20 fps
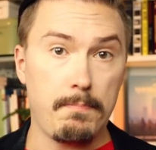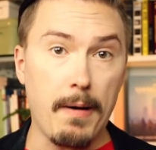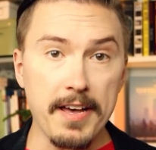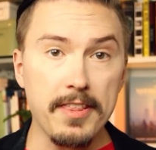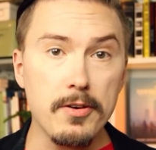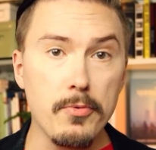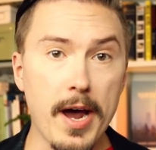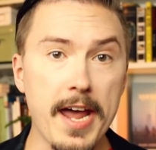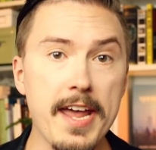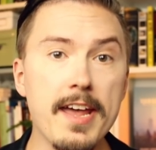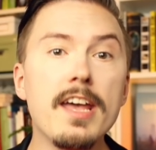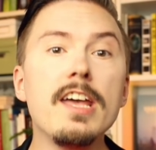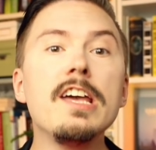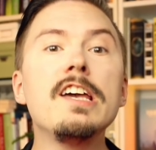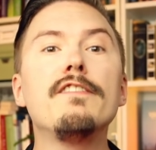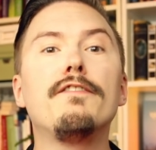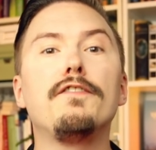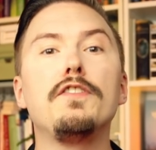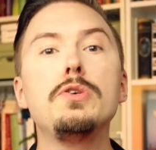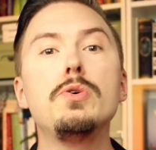By the way,
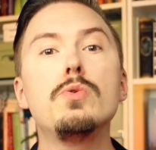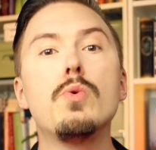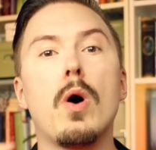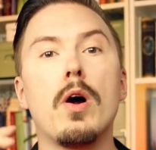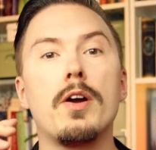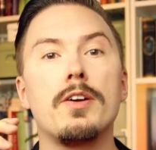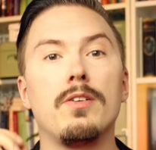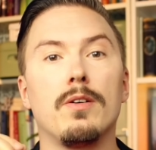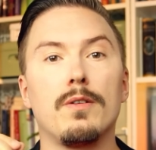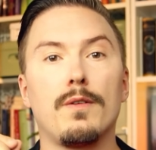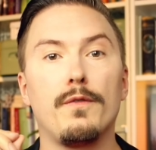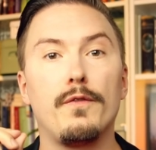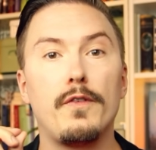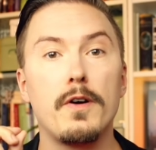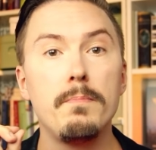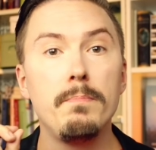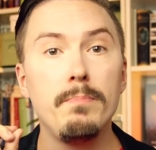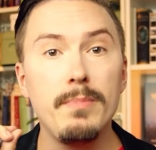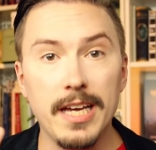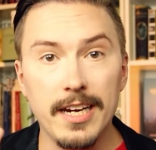if you are not
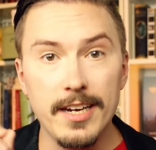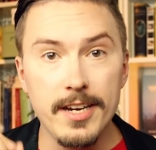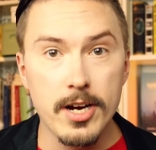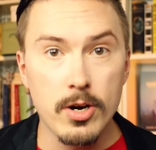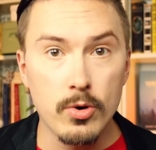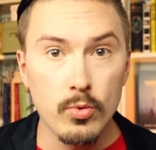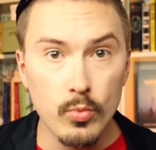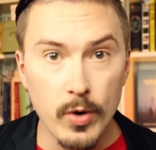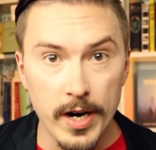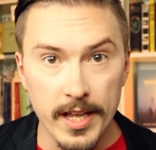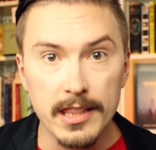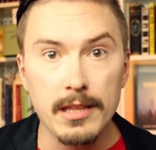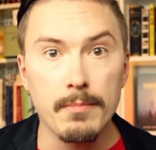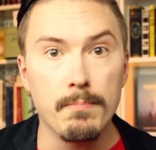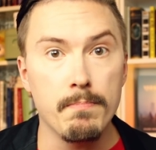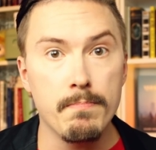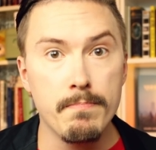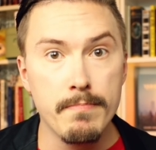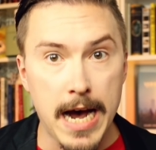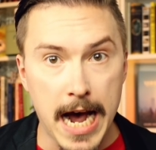familiar with
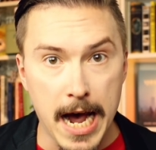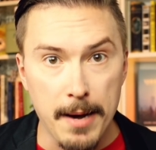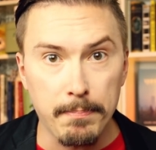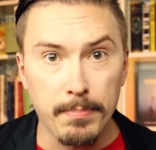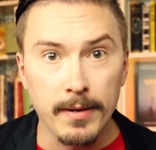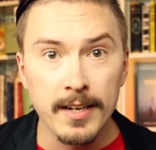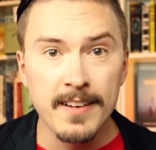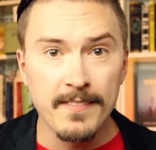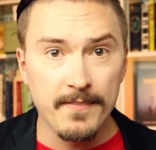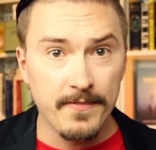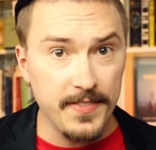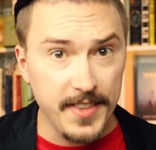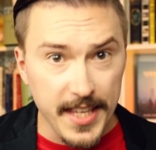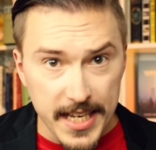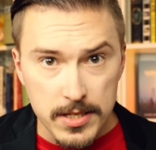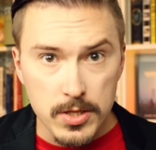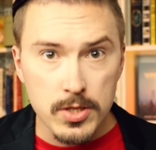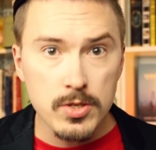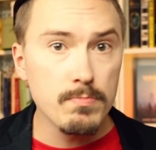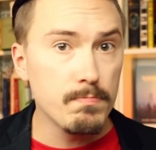Map,
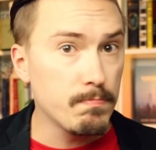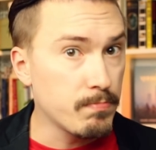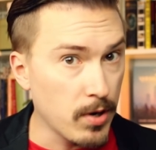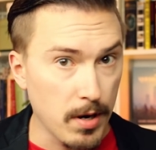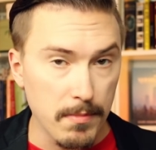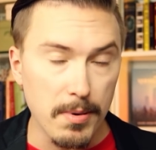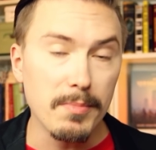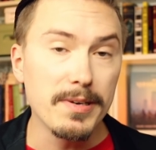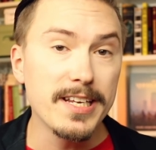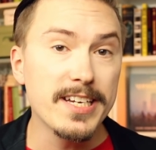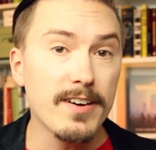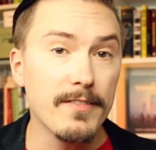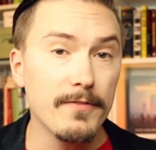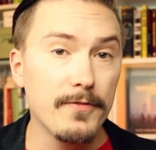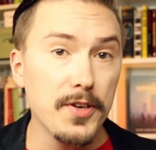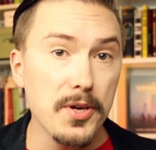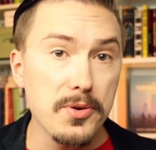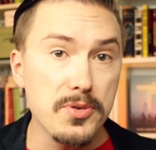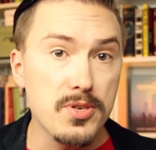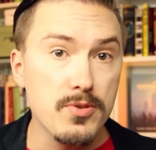this probably
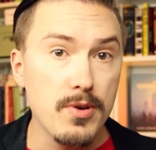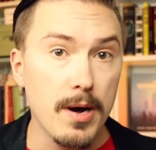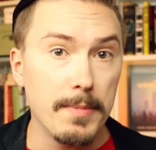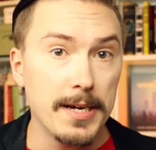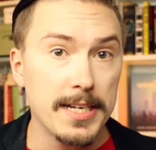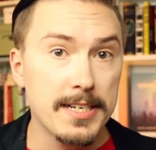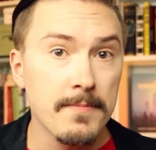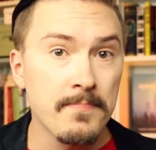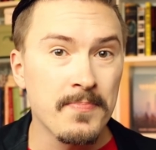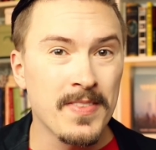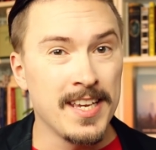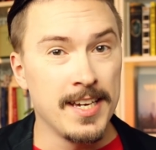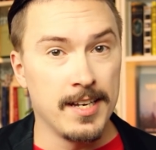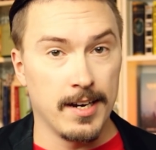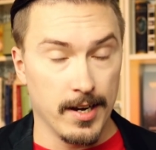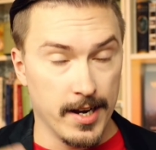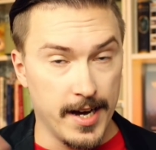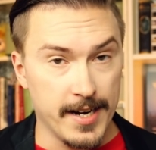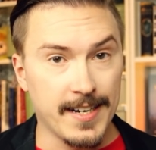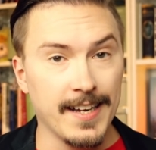confused you a bit.
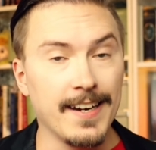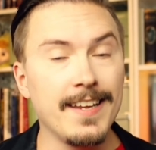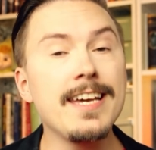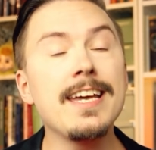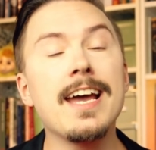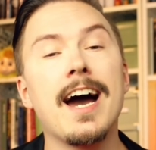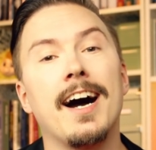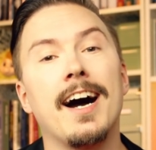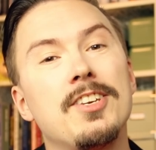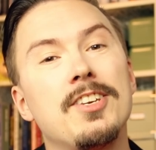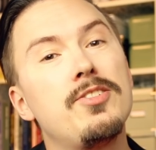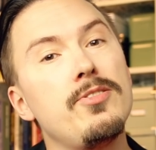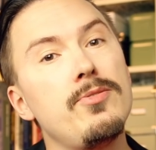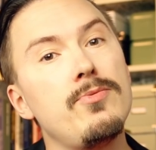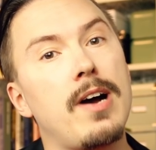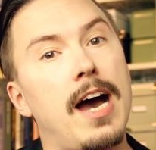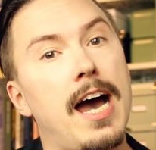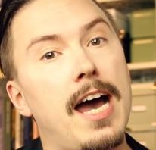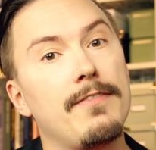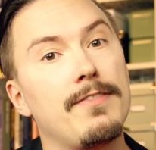Luckily,
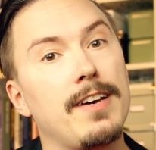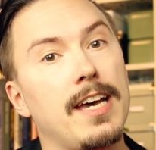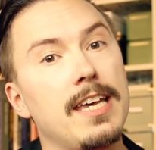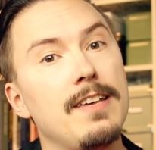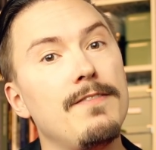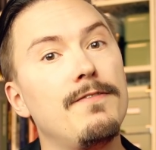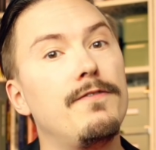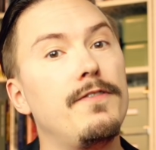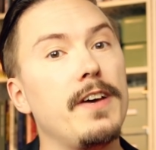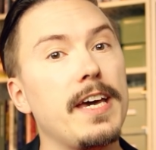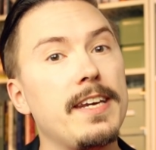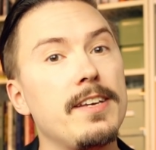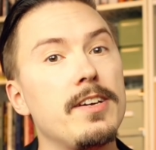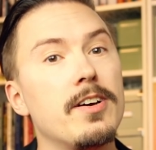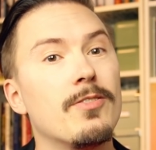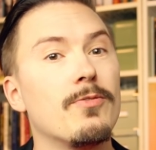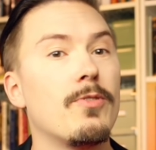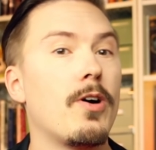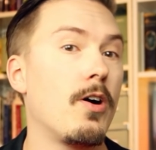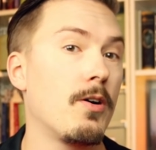do have a
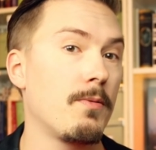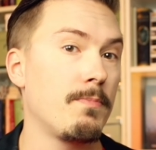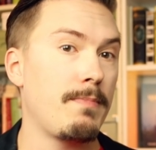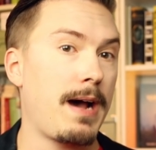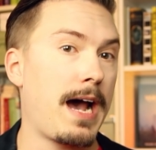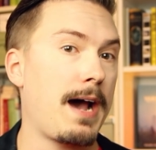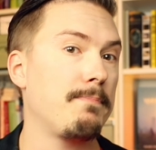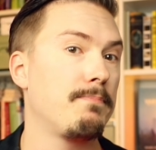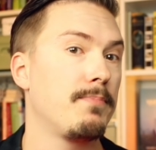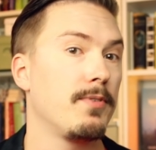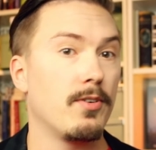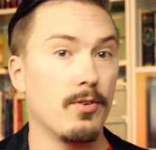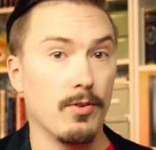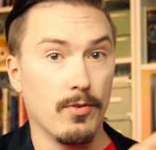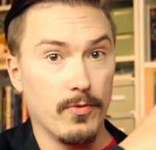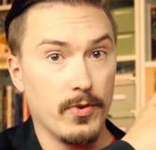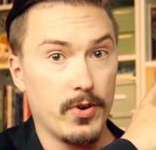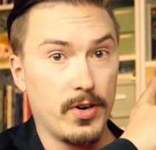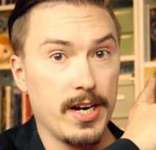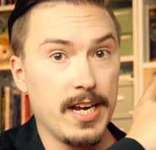video on Map
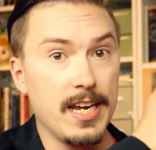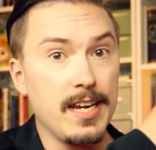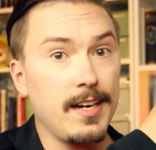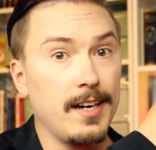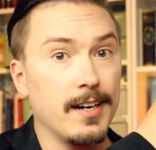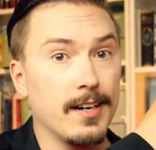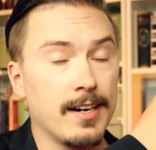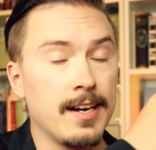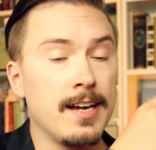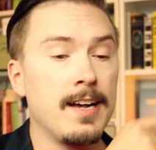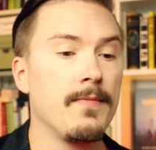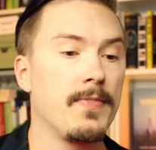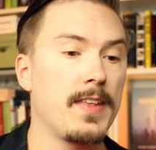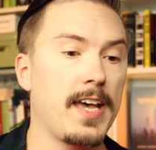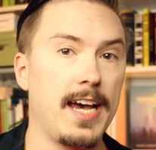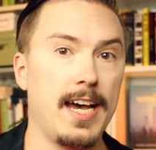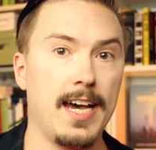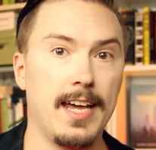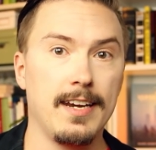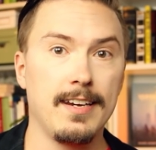over here,
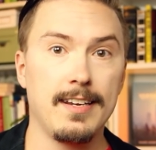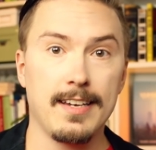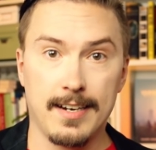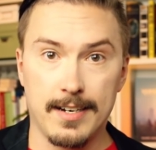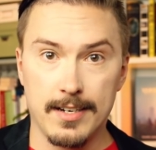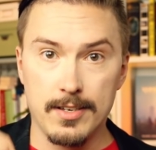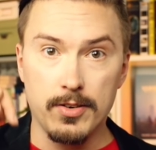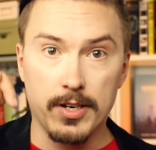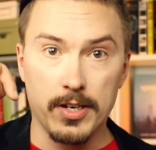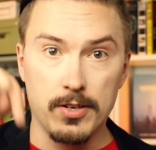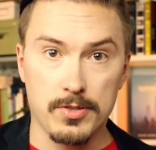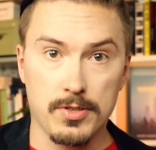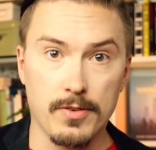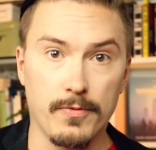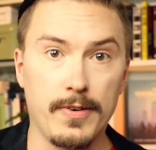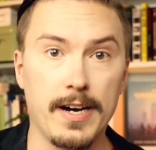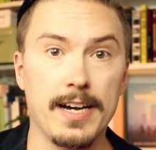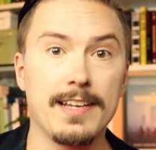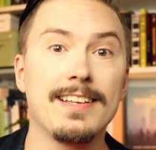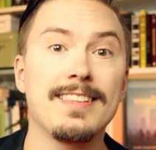and you can also
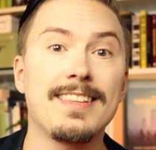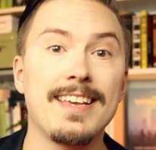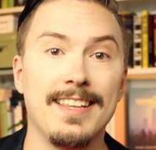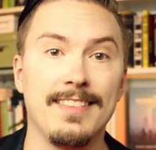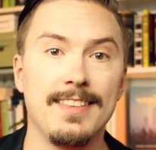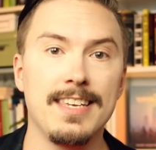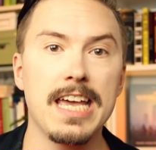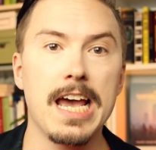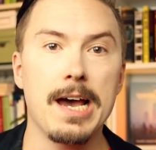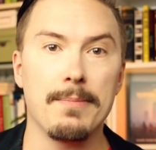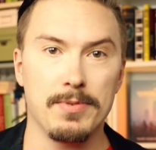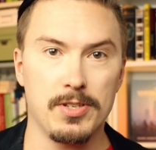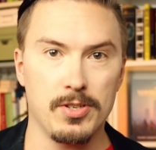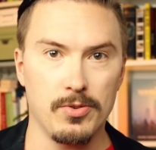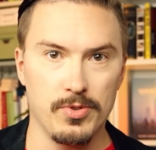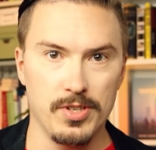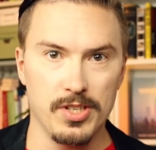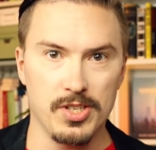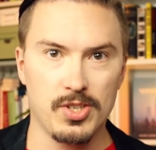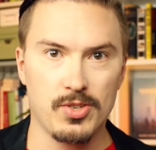find it in the
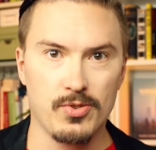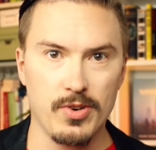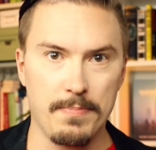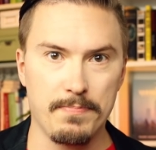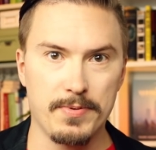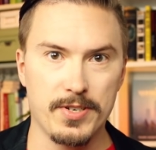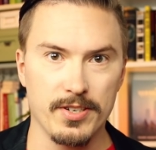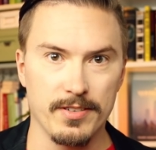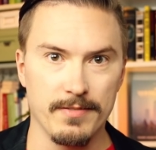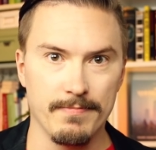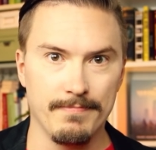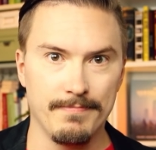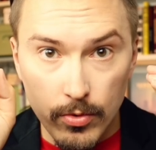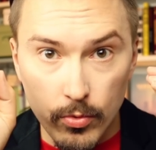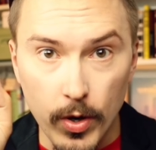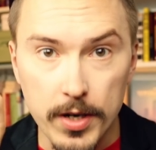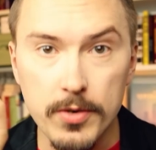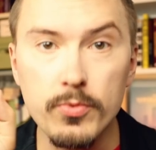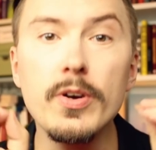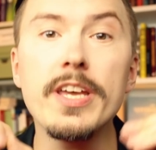episode description.
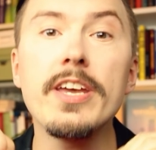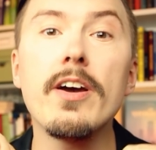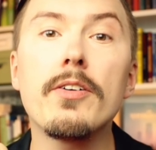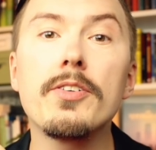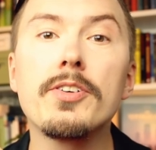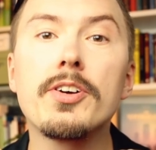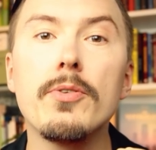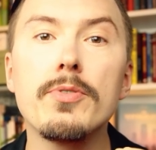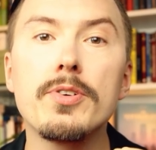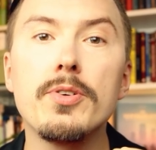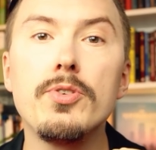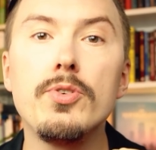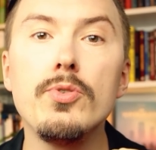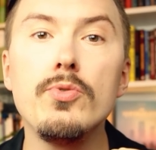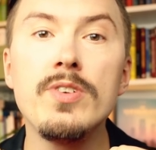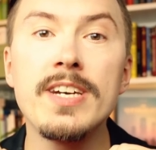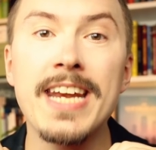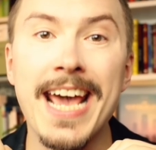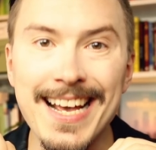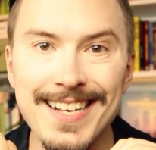What we are going to do
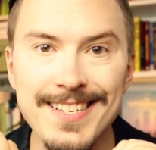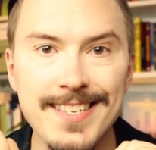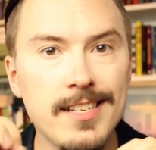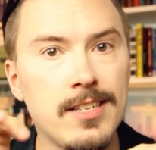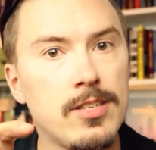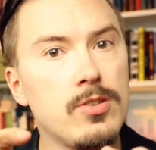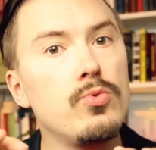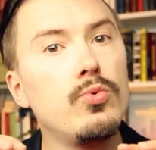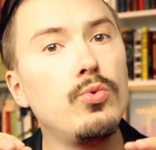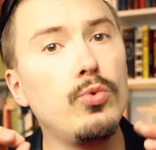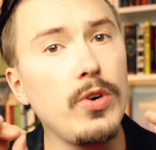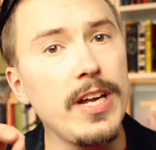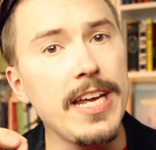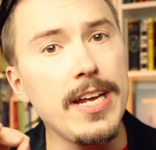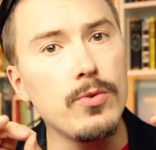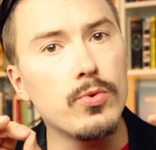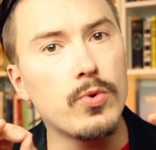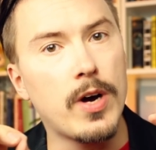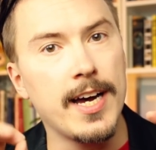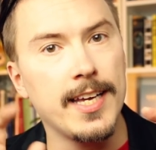next is to
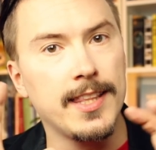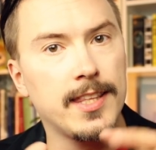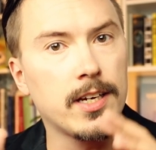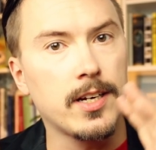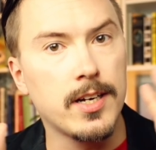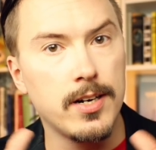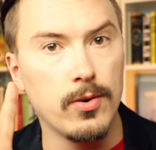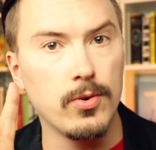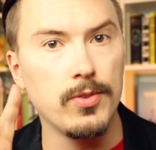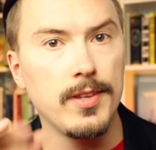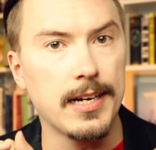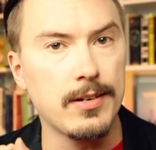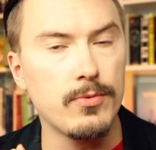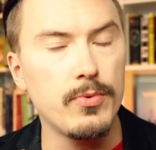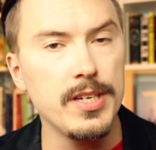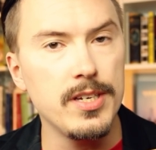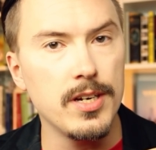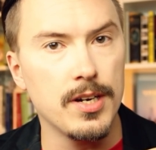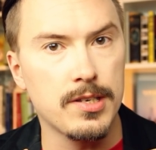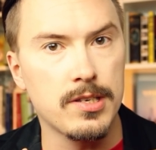rewrite the code that
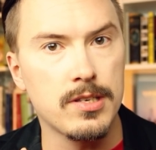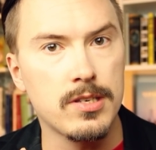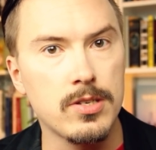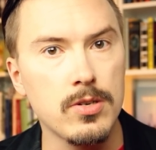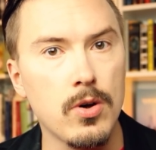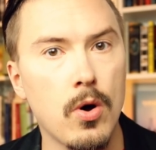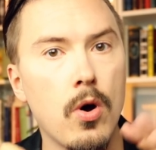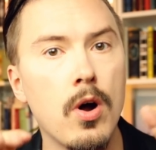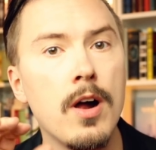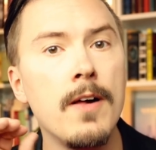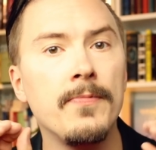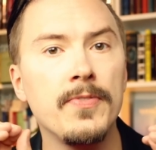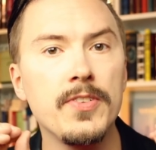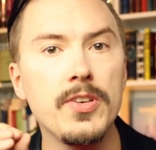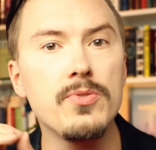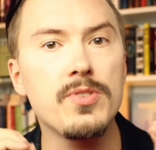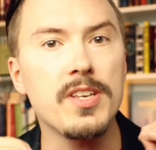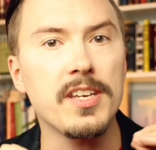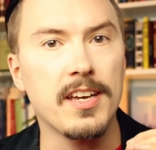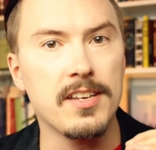we just saw
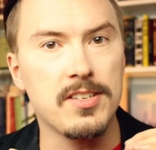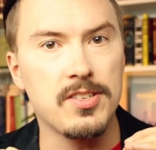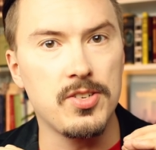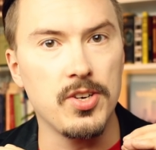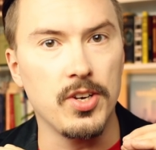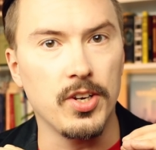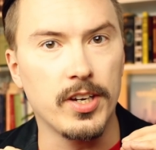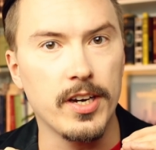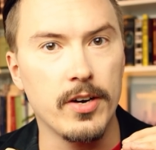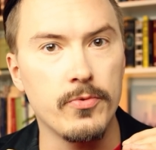using async